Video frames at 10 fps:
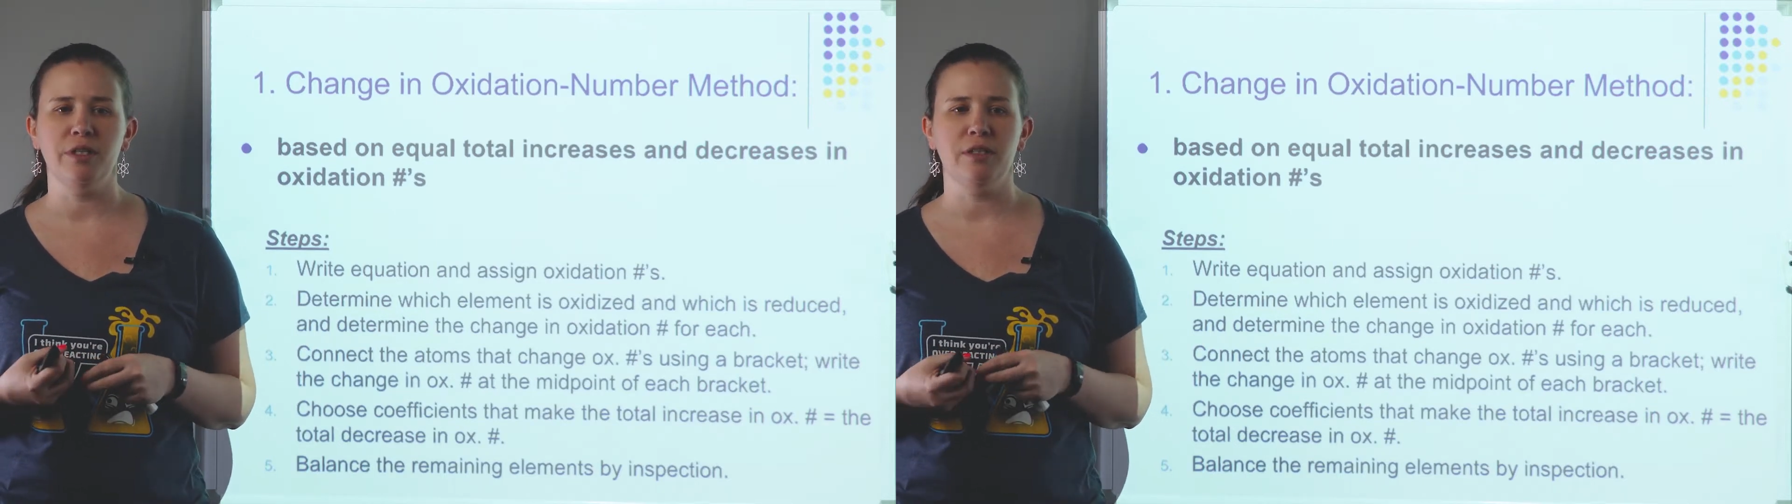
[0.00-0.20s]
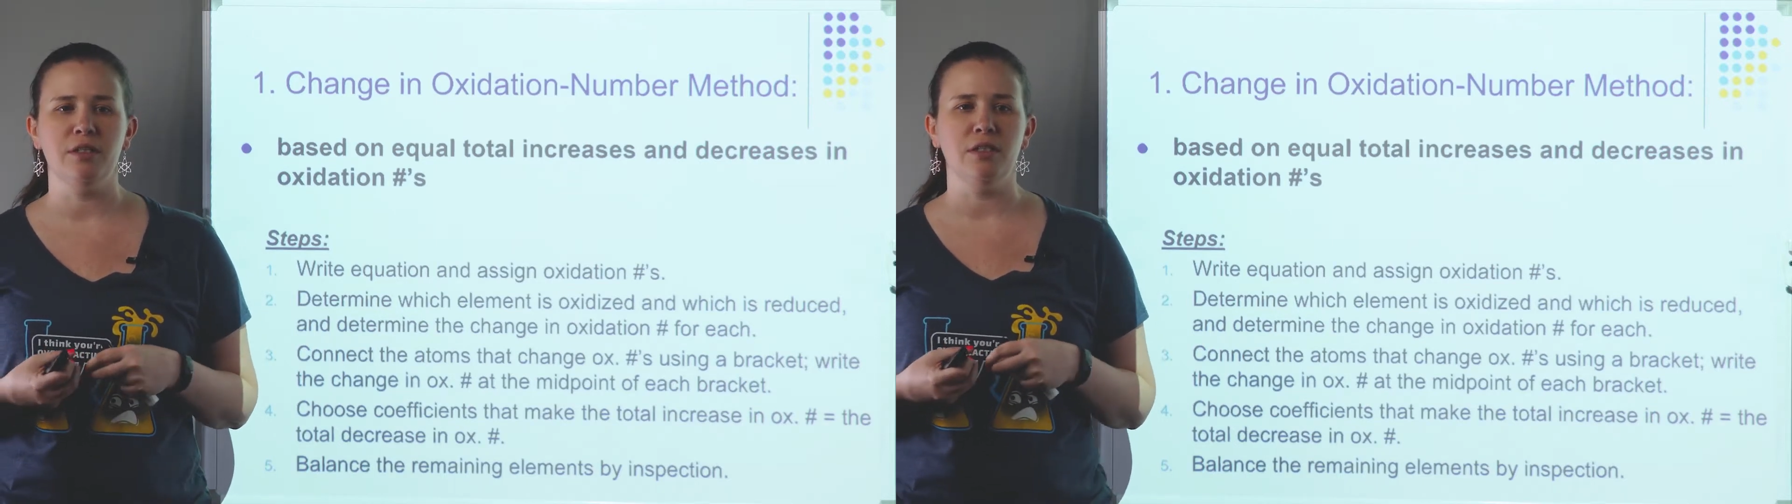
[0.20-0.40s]

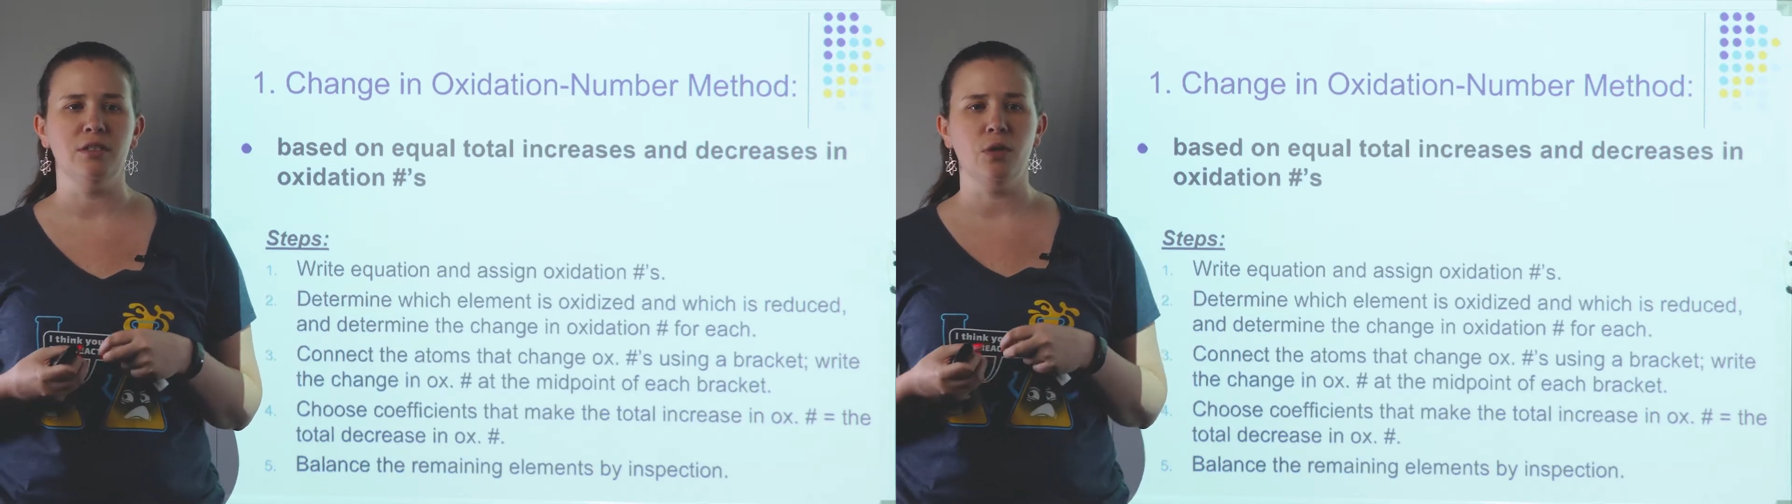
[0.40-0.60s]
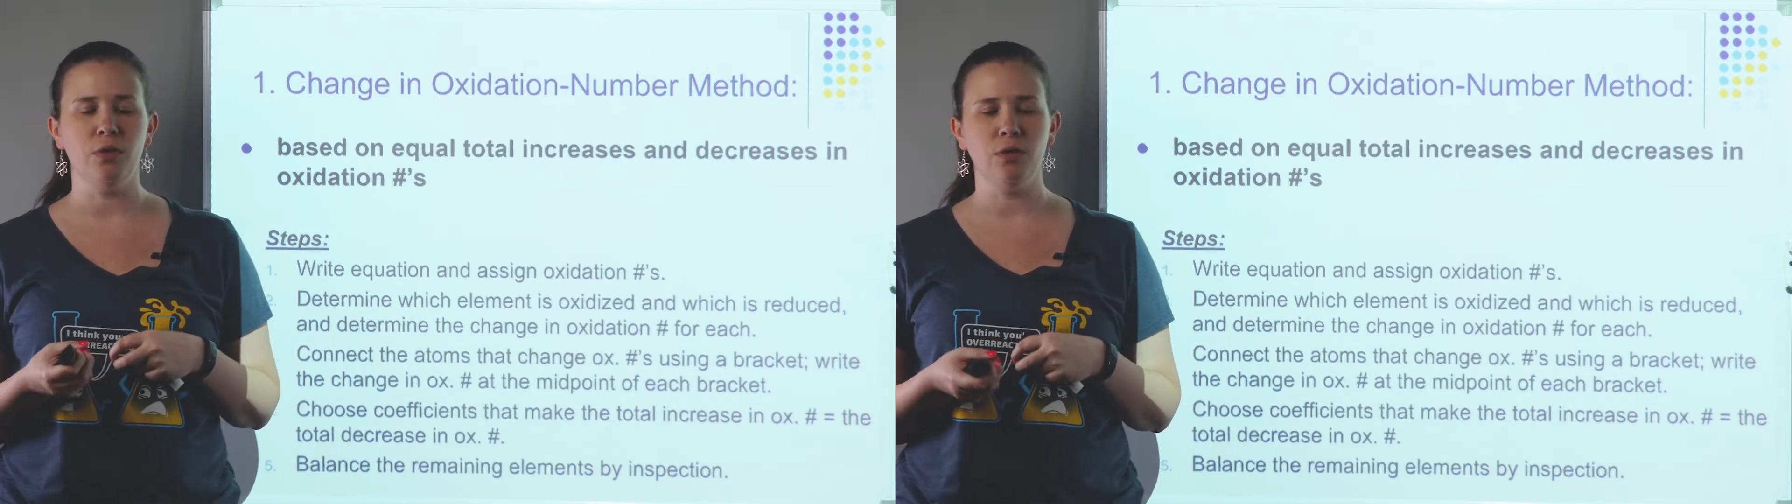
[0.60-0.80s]
that the
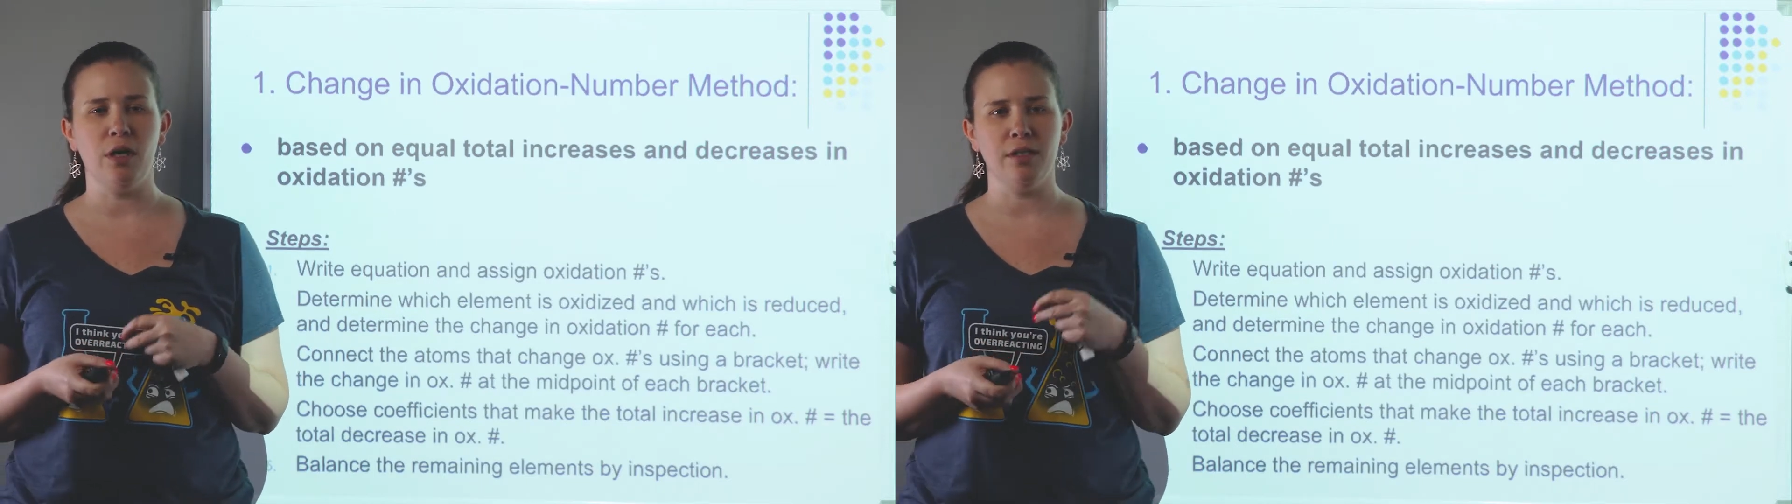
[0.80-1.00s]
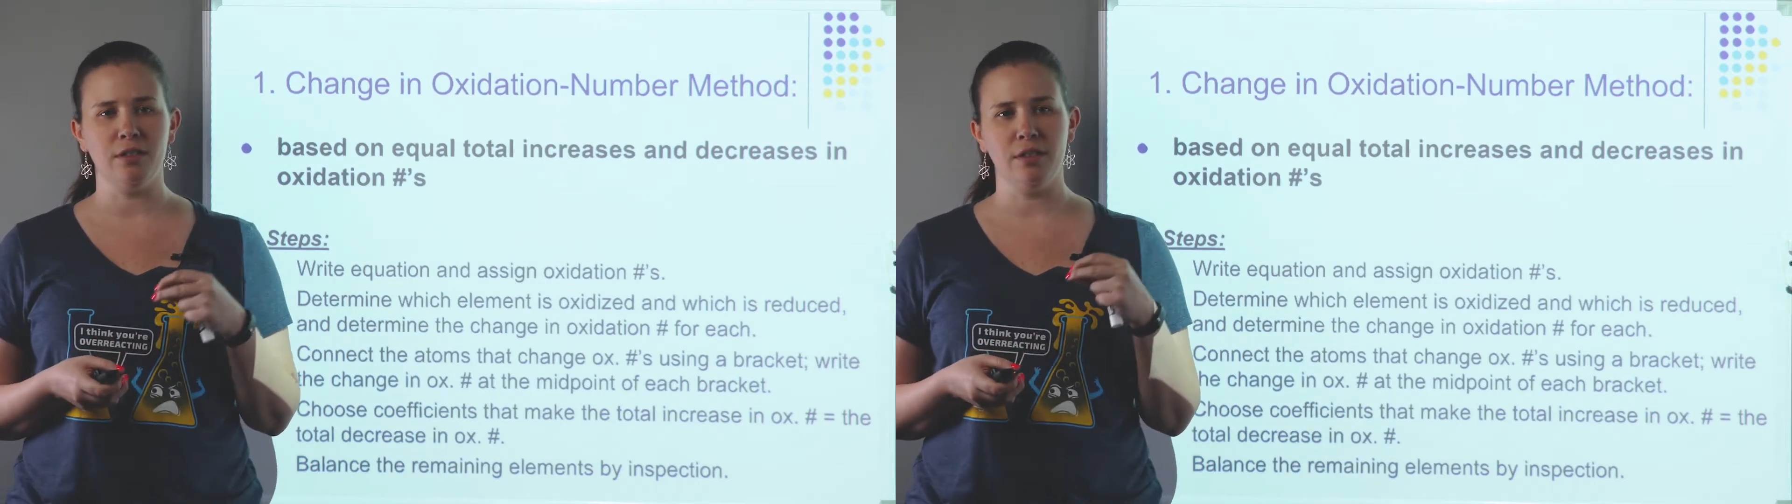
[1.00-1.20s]
total
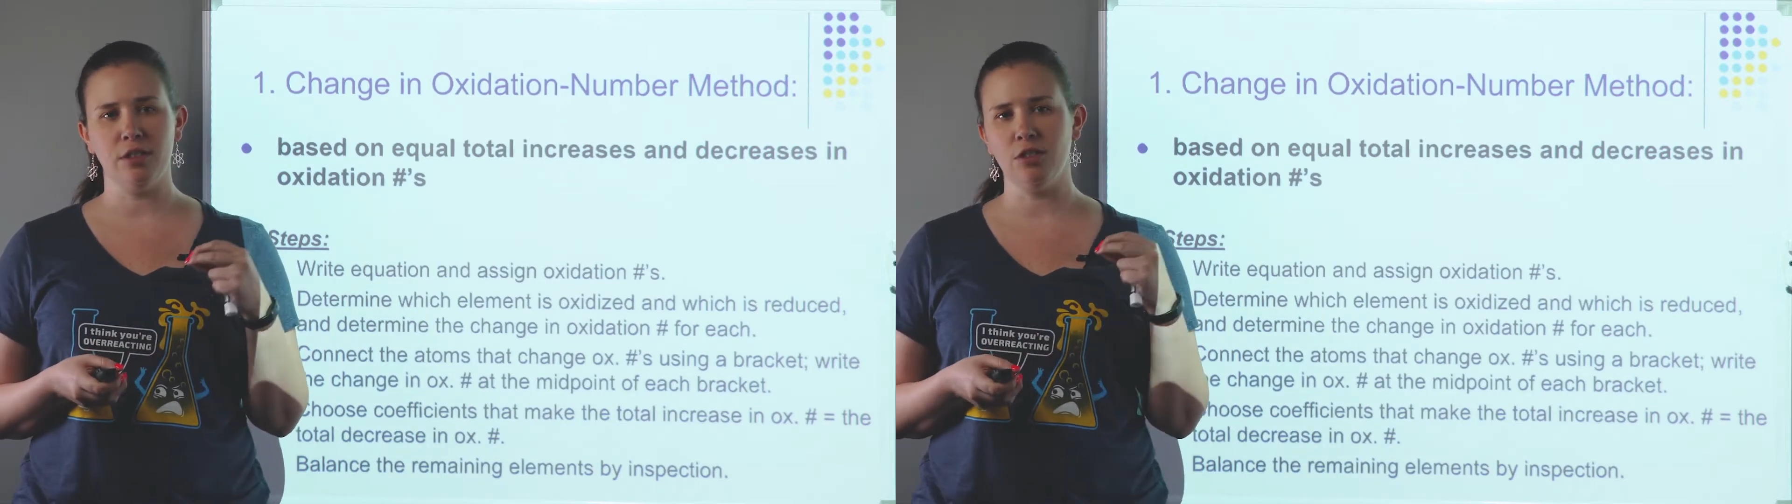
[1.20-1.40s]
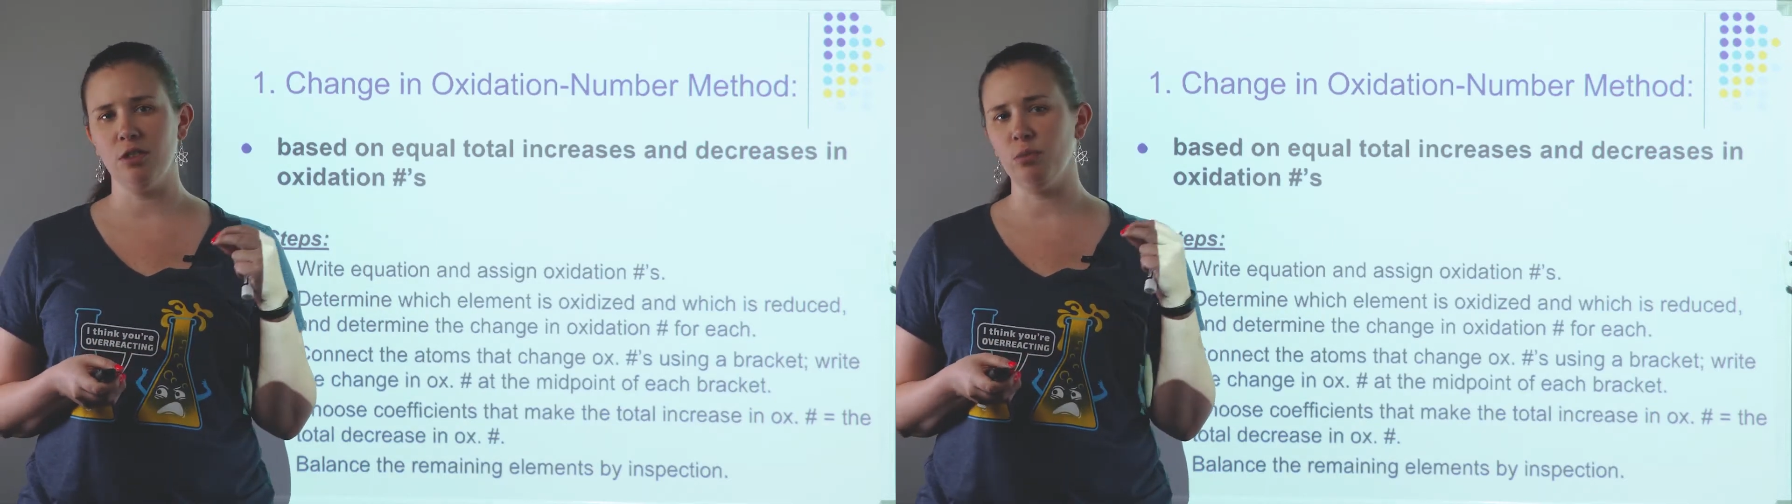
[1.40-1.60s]

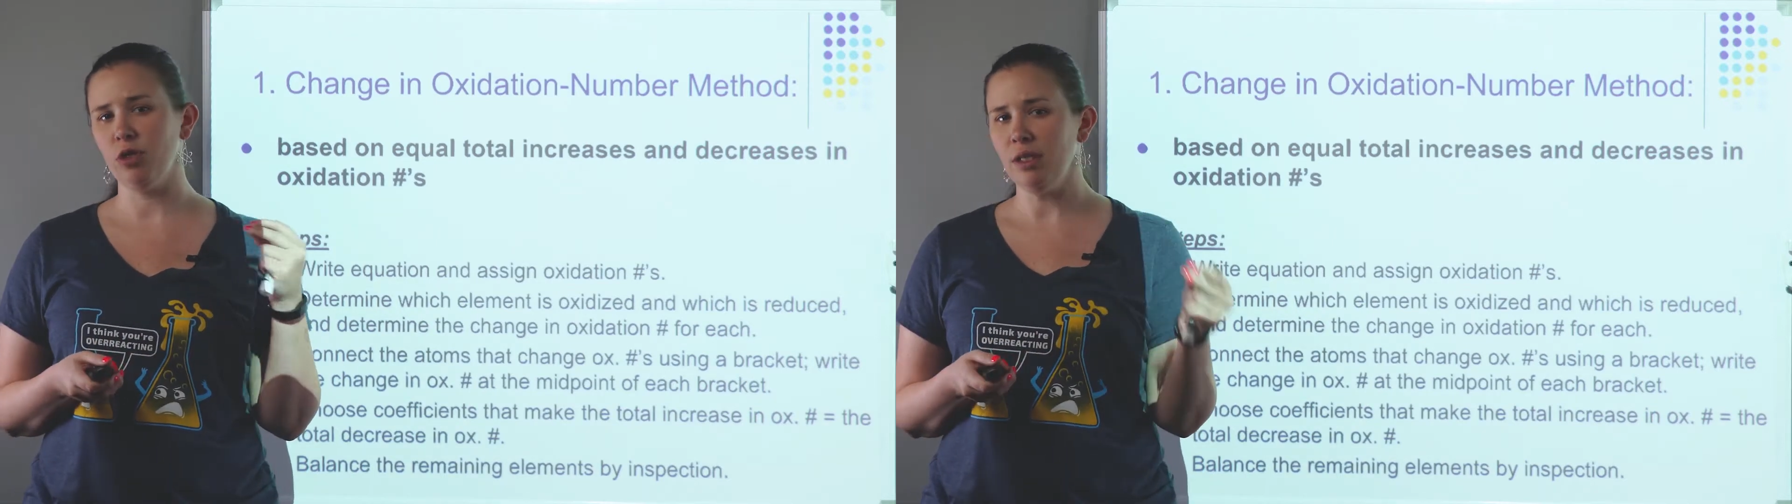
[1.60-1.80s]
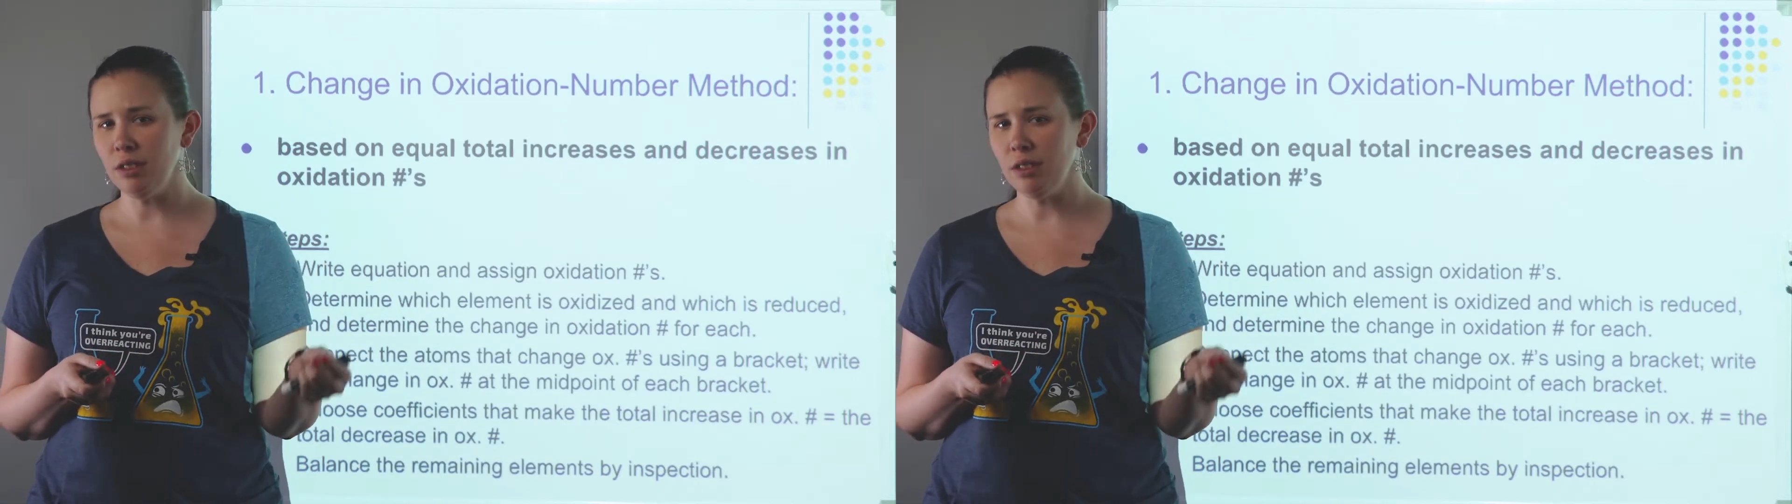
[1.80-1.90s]
oxidation number